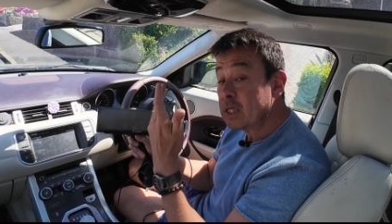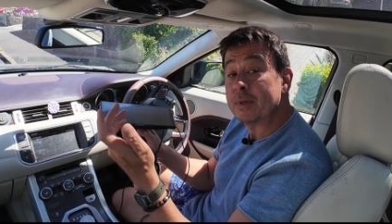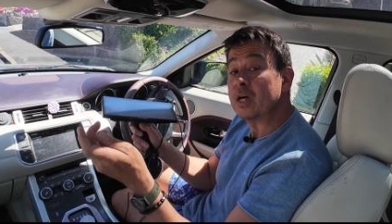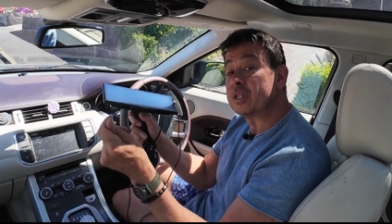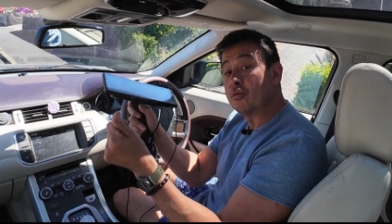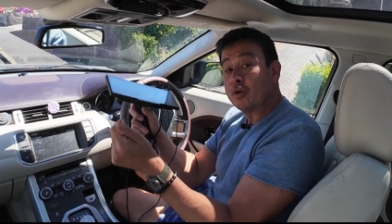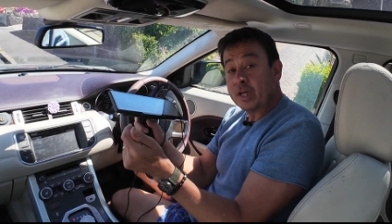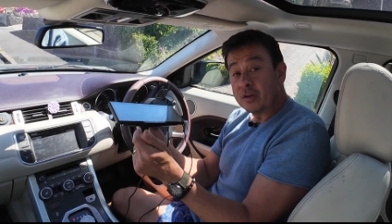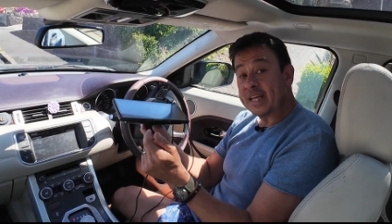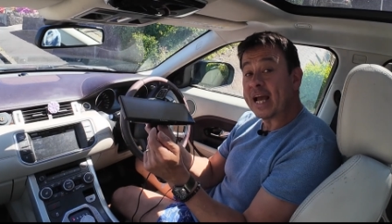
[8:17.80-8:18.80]
that's because I've already
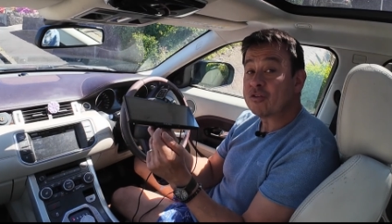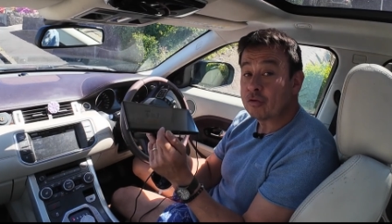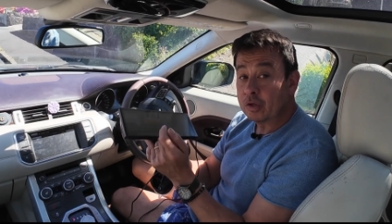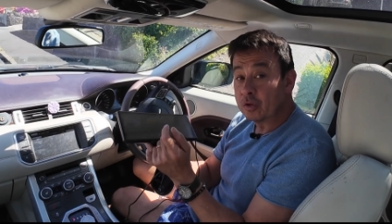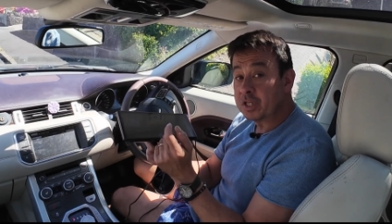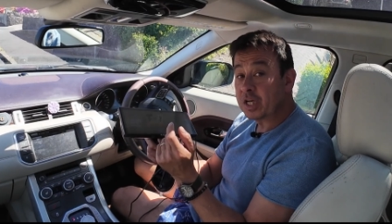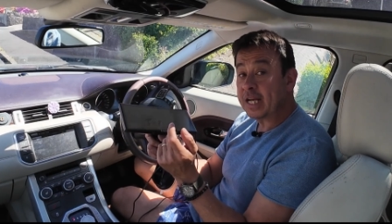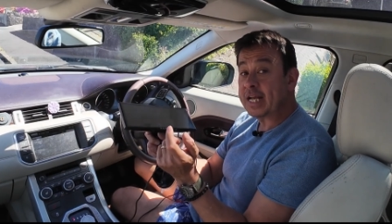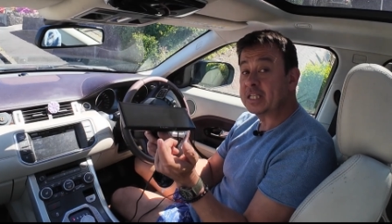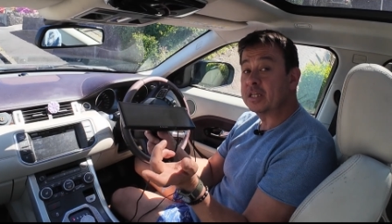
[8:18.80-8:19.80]
got the Android Auto
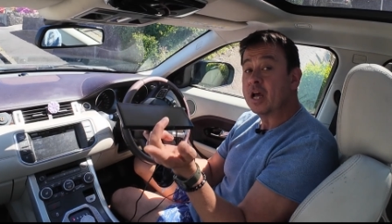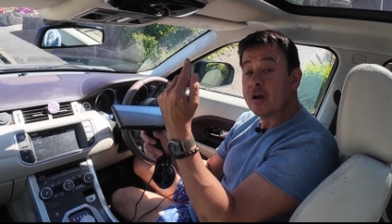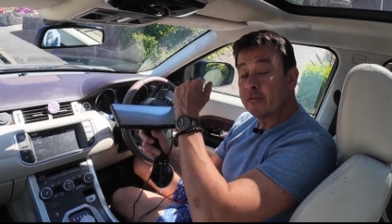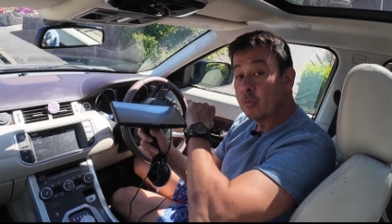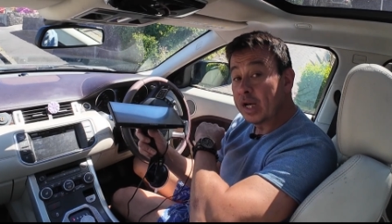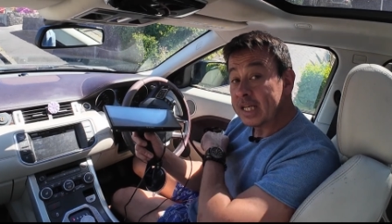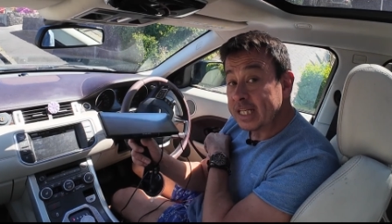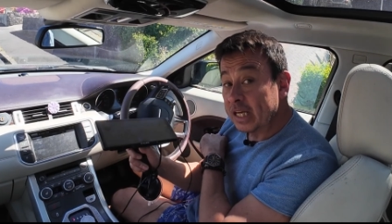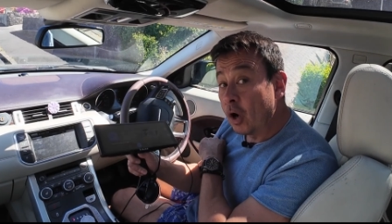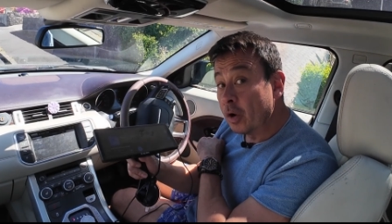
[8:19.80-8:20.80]
connected from when I
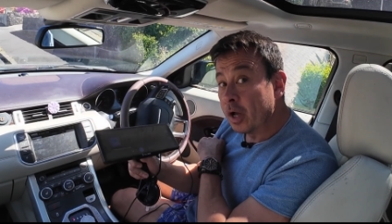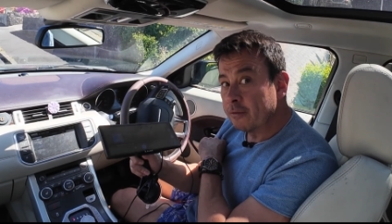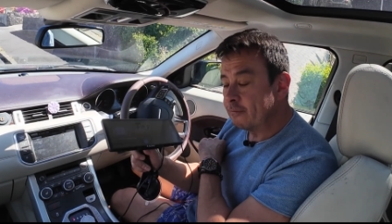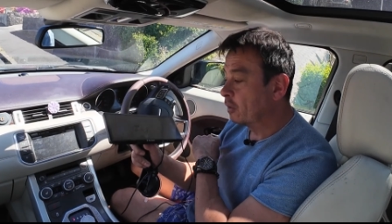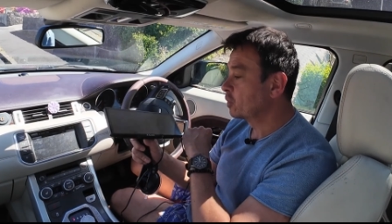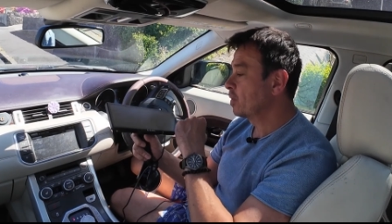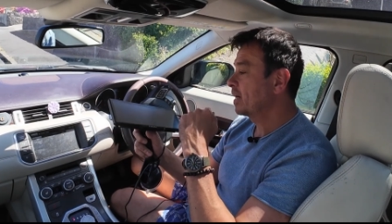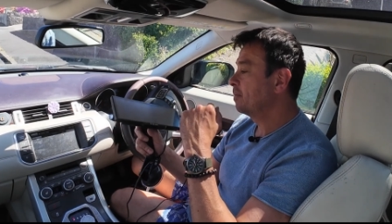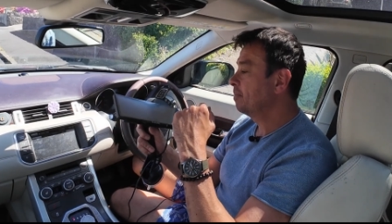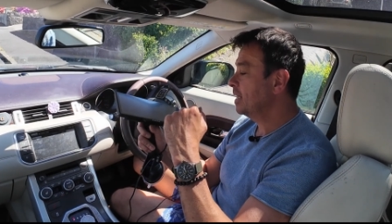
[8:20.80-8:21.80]
did it on the
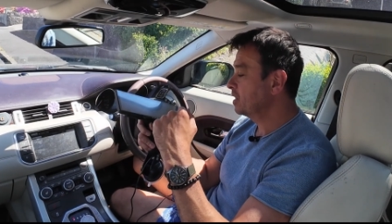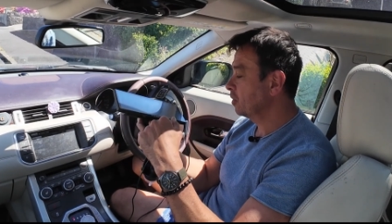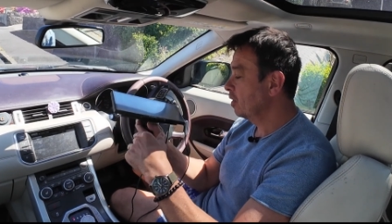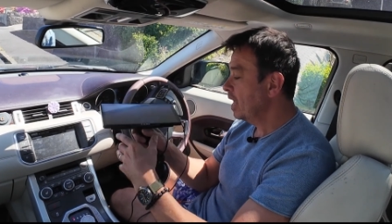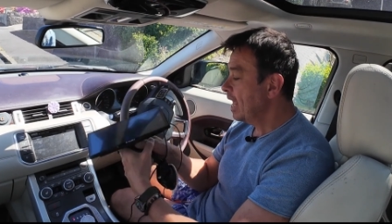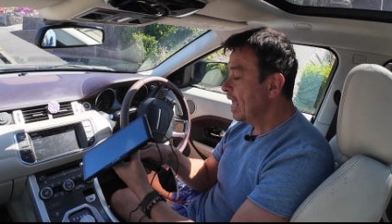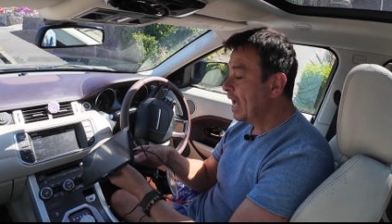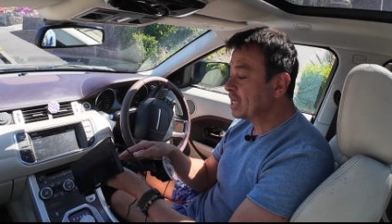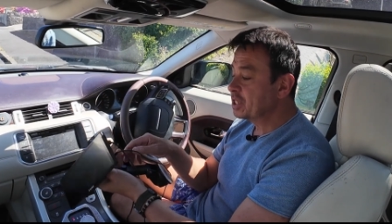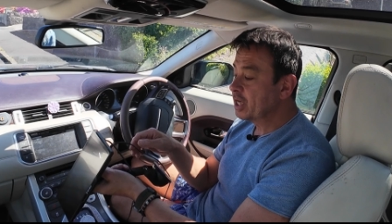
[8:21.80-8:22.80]
Volkswagen Beetle.
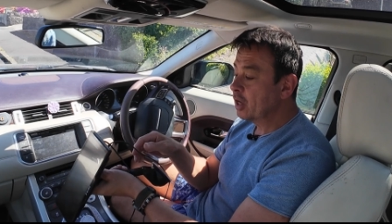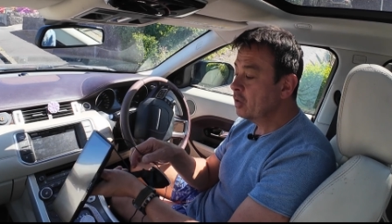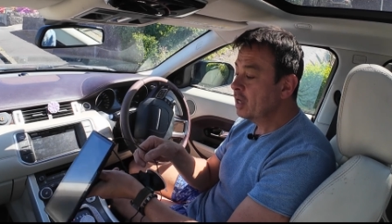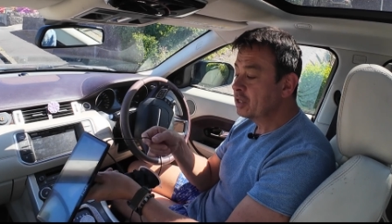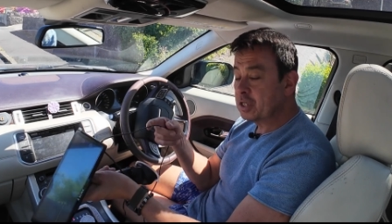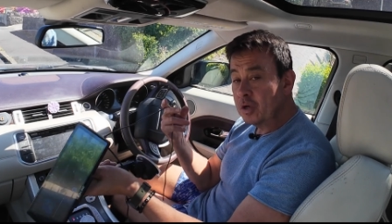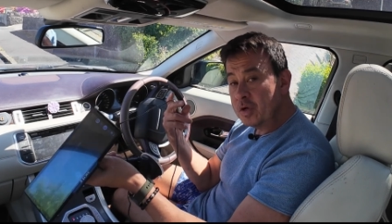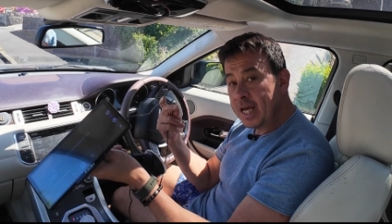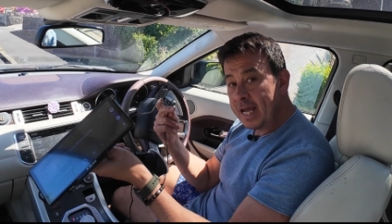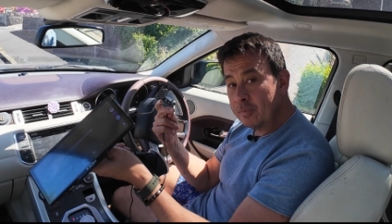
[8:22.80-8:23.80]
As you know, 2
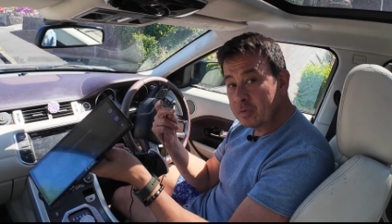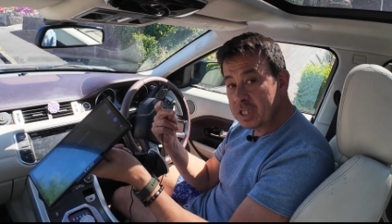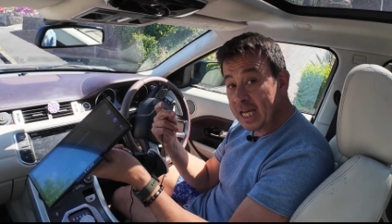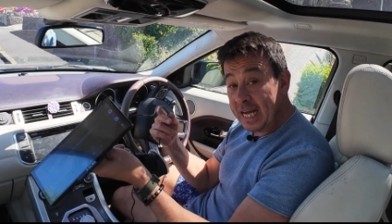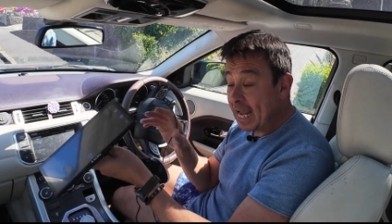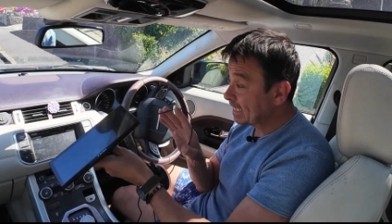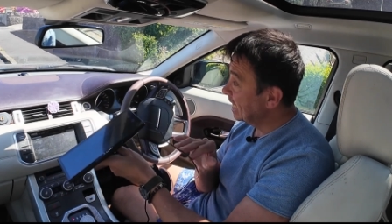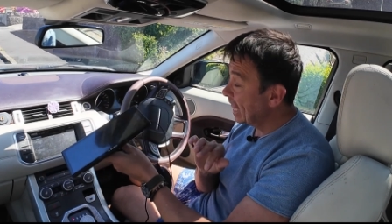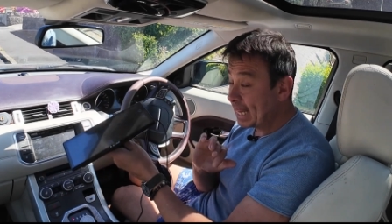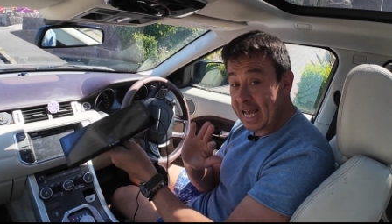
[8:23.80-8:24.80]
cables to connect.
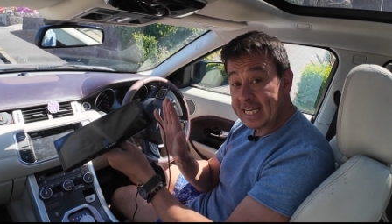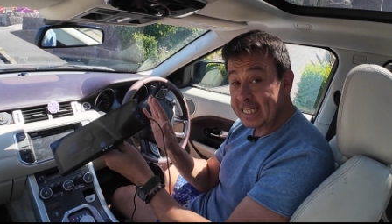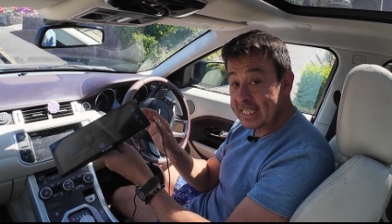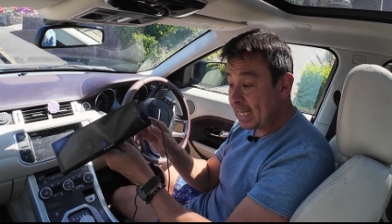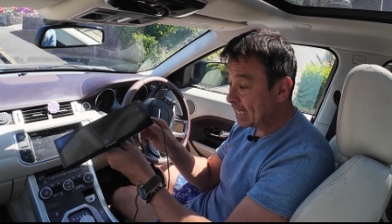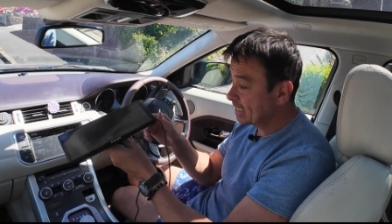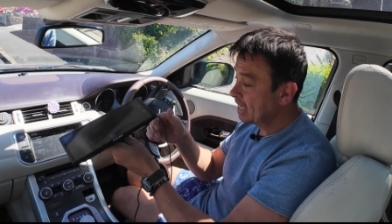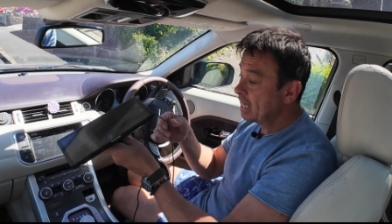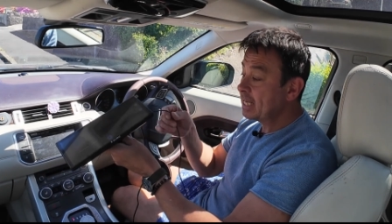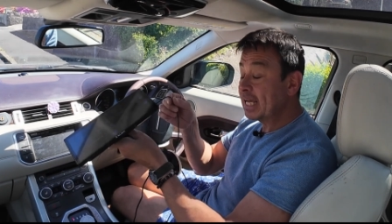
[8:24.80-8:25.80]
That is it.
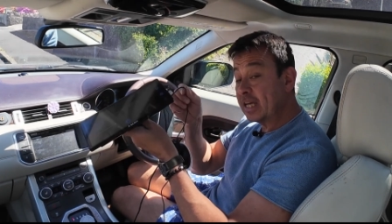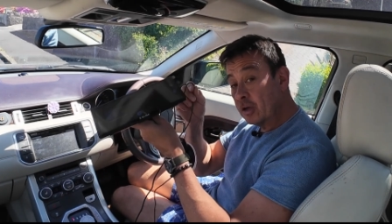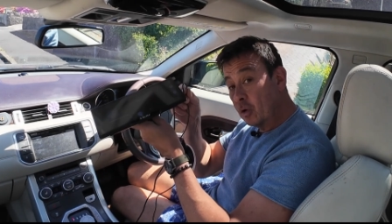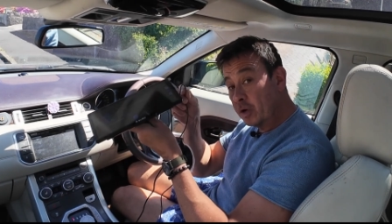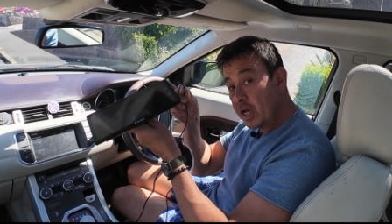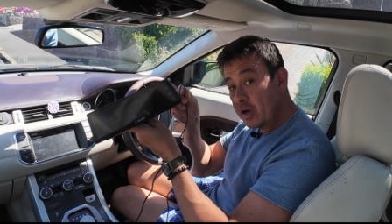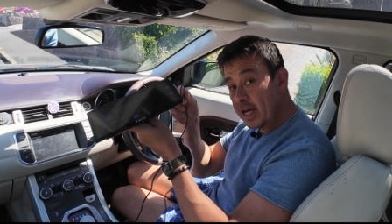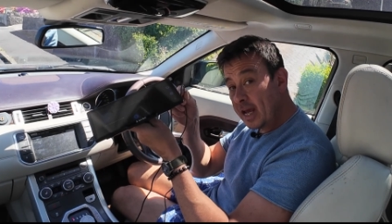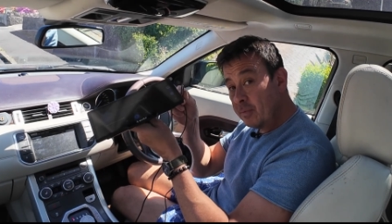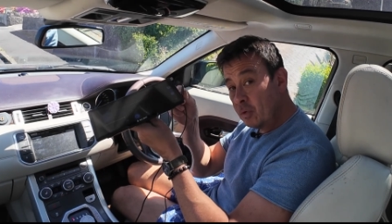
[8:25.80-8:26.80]
You get your audio
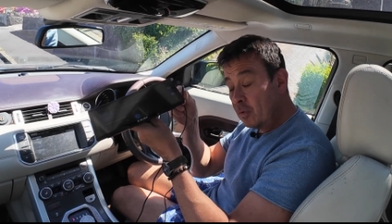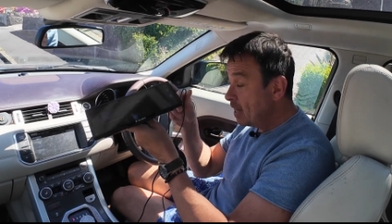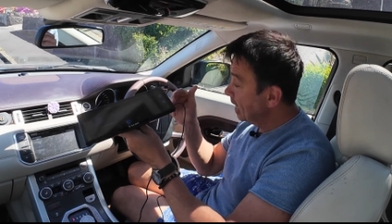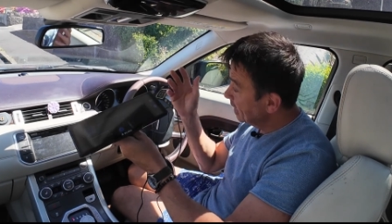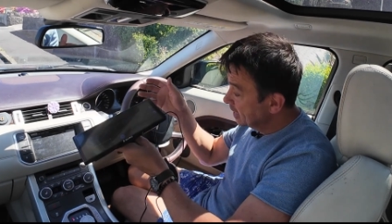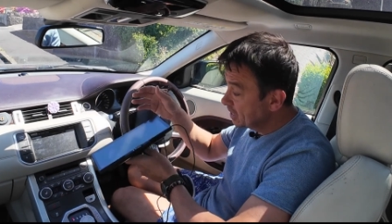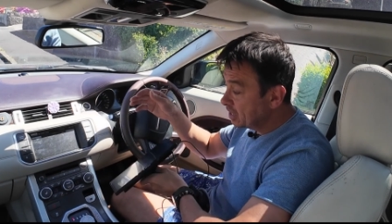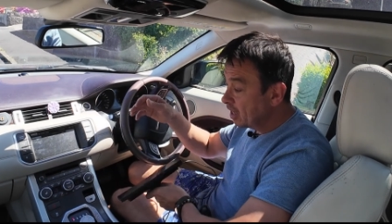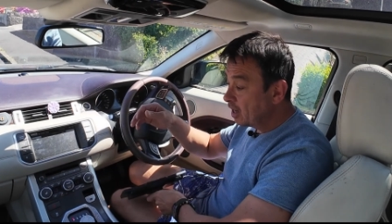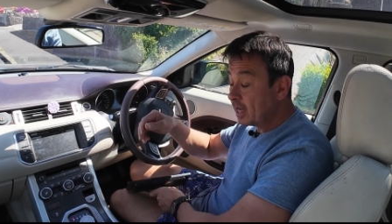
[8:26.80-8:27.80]
cable, and in this
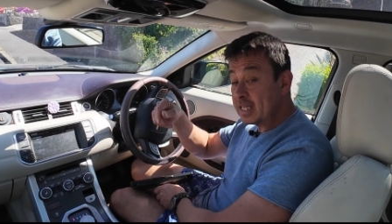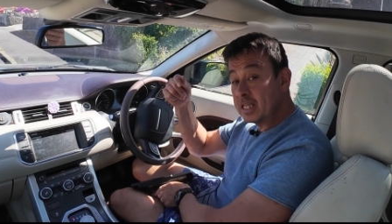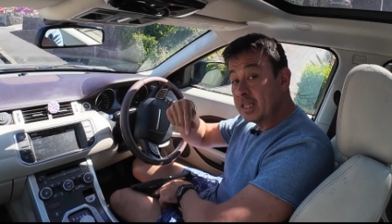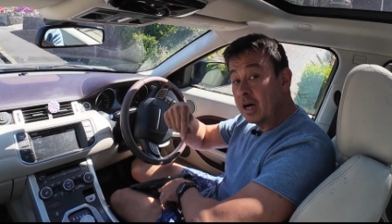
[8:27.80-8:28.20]
car, it's in the